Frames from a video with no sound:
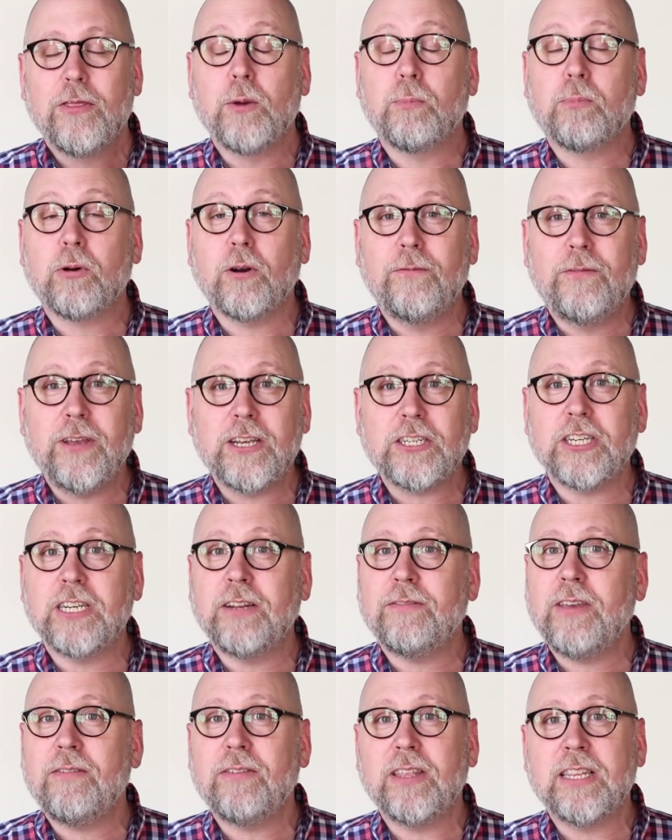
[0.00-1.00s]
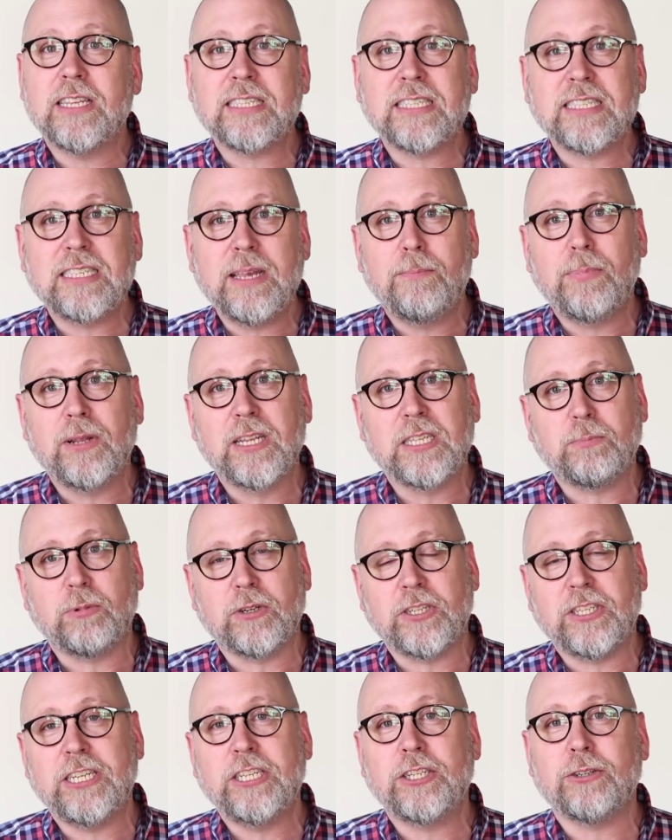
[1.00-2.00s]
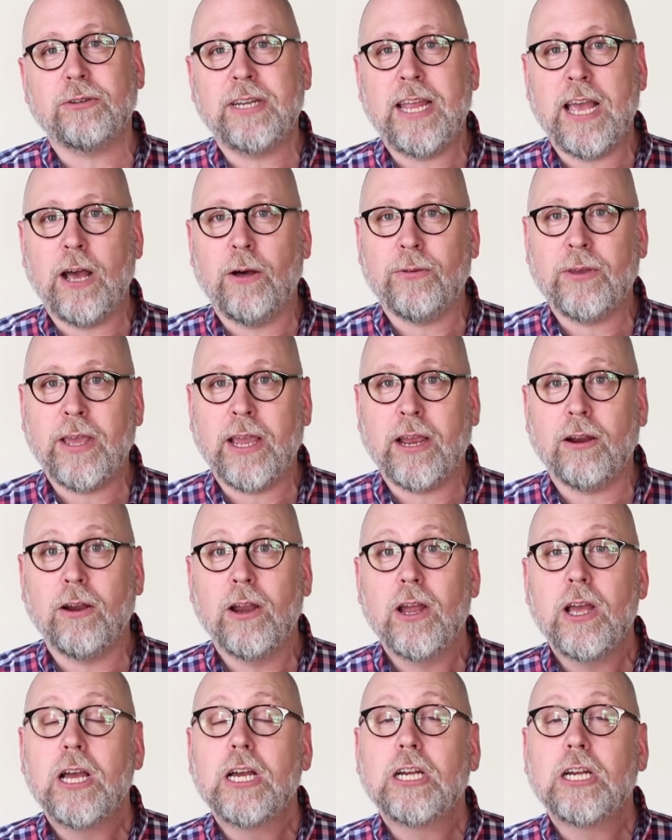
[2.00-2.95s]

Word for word: The provision of even the simplest procedure in healthcare